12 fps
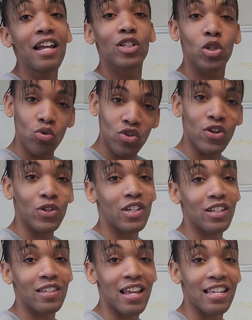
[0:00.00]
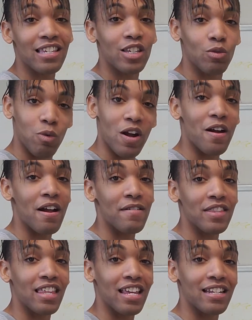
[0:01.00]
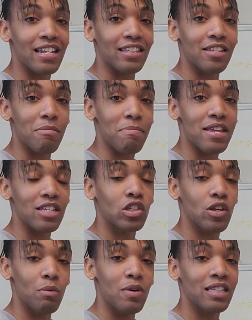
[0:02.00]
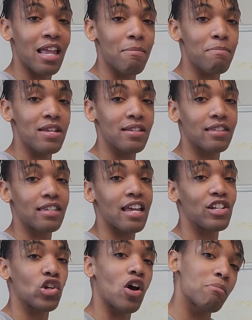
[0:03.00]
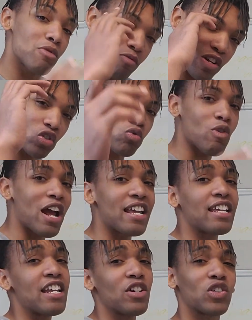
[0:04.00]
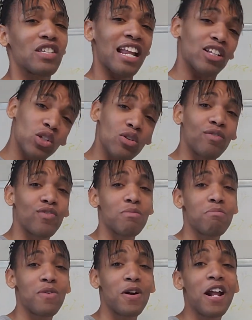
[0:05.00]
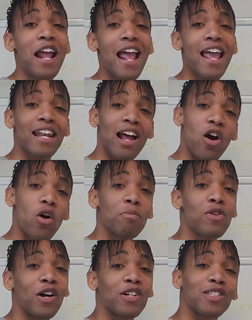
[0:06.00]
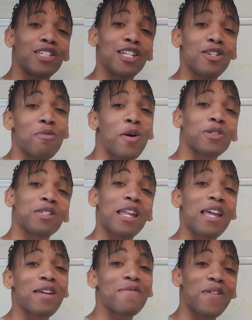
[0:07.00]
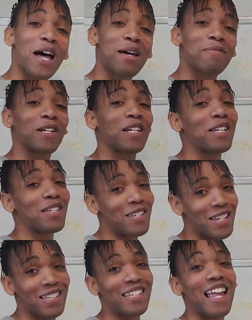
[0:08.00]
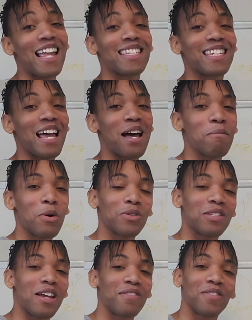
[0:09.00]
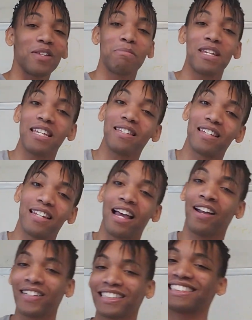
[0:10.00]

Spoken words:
to your success is where everything needs to be. So with that being said, y'all, Maurice right here. Stay tuned for more, and I hope y'all continue on staying vibing, because it's that time. Most definitely. Be easy now.